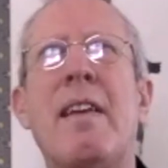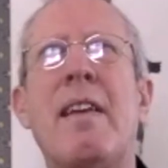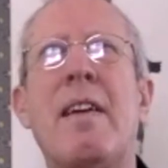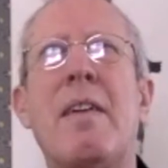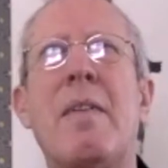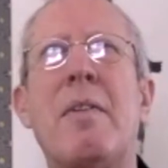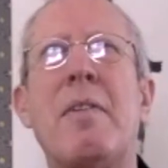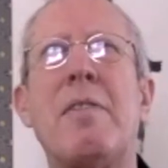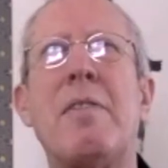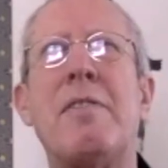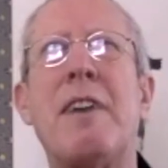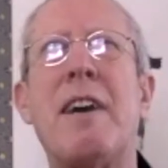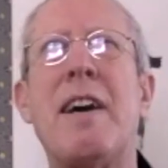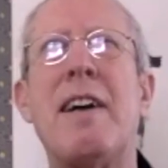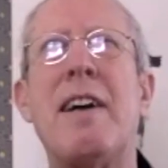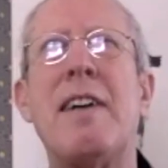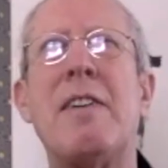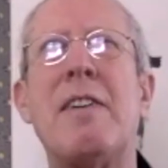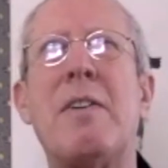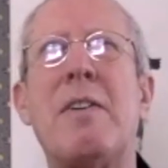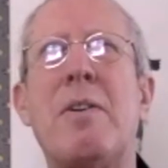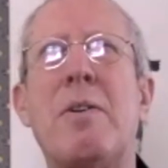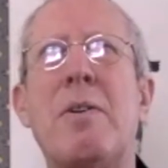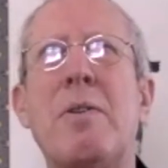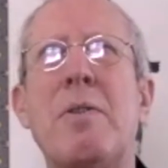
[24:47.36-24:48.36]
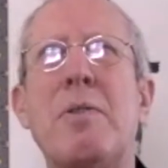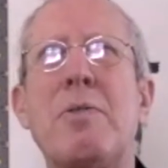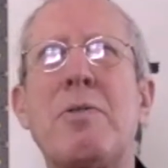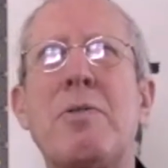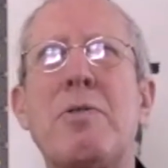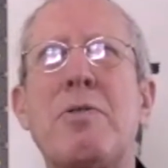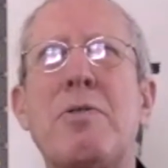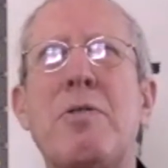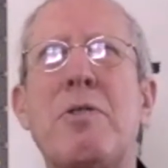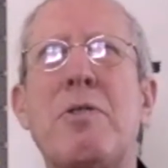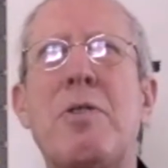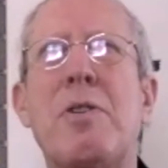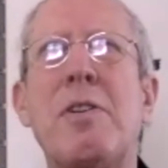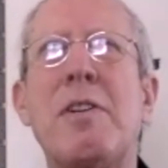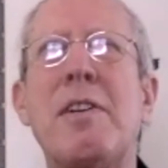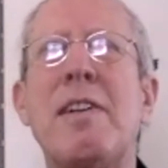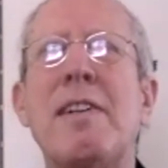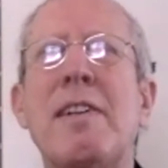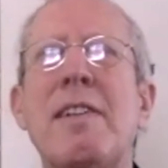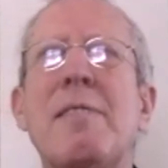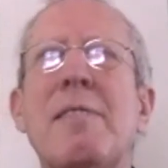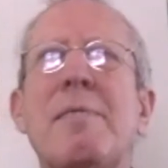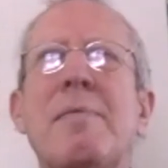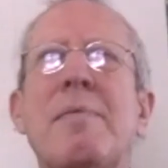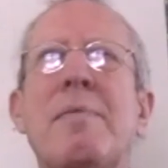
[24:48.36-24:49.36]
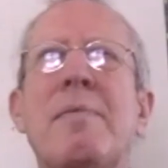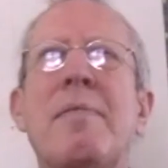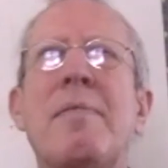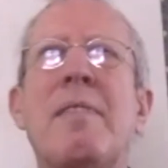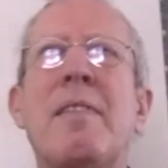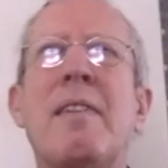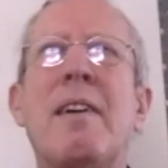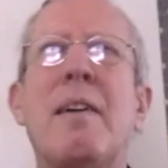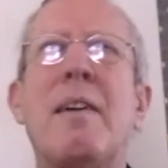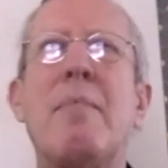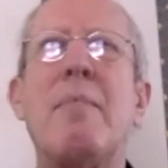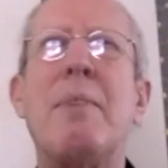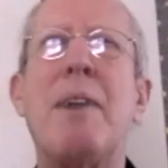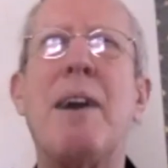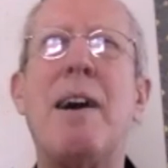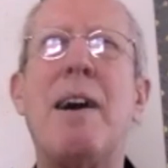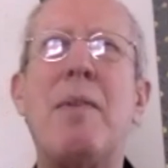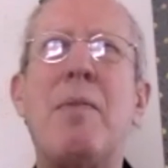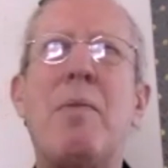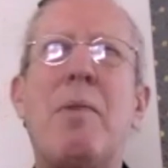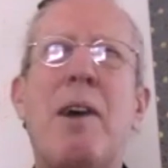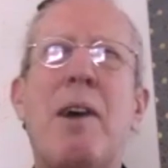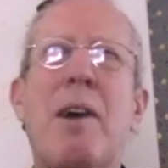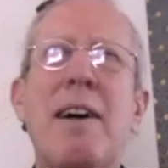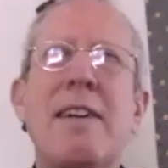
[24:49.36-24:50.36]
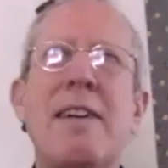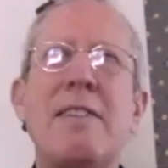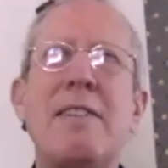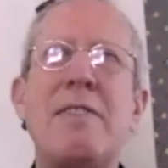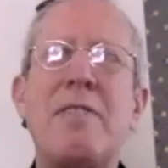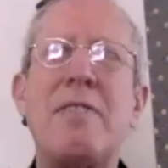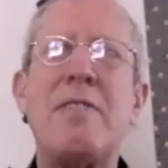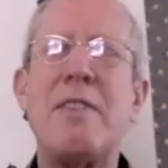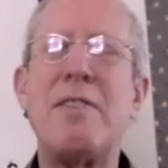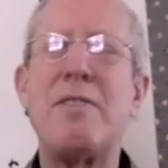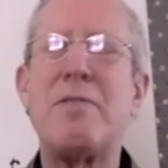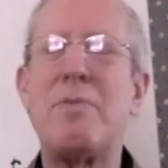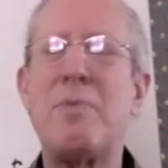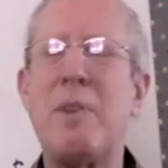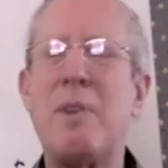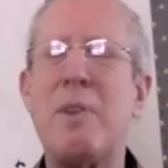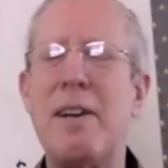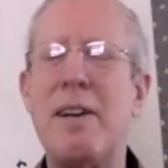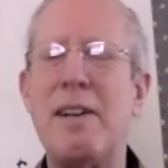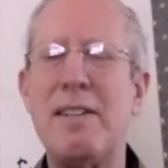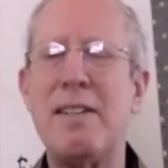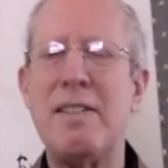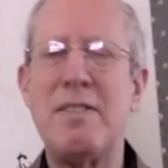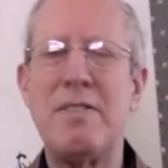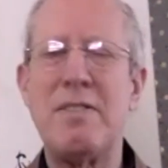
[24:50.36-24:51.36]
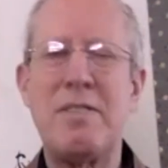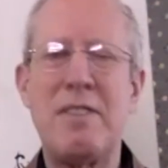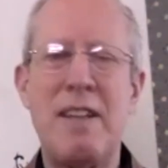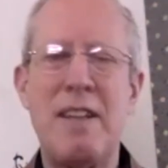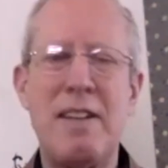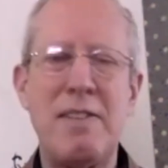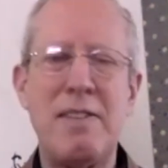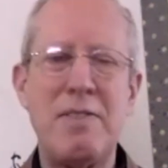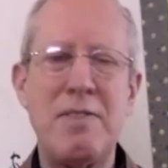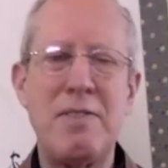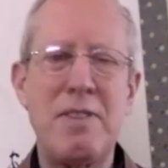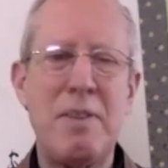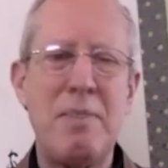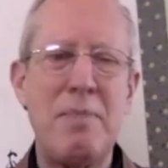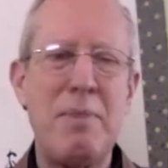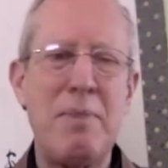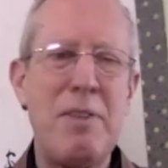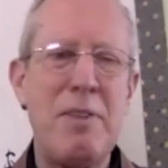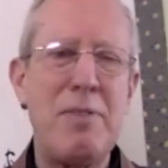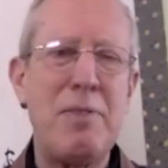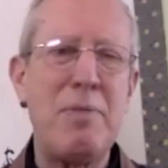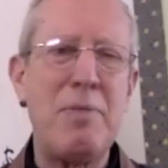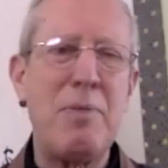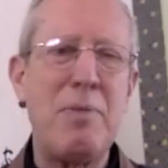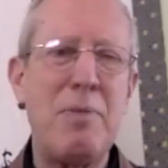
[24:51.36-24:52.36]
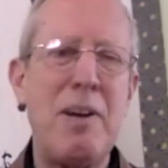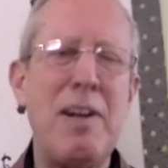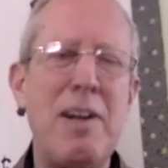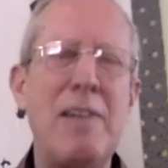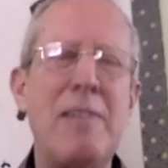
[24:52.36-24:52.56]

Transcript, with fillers: without a whole story about why it's this way instead of some other way.